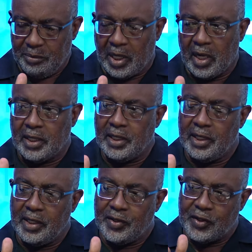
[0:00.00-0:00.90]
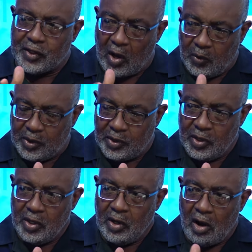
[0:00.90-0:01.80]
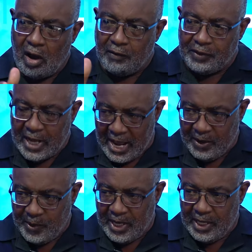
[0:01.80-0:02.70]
Because it is south of the highway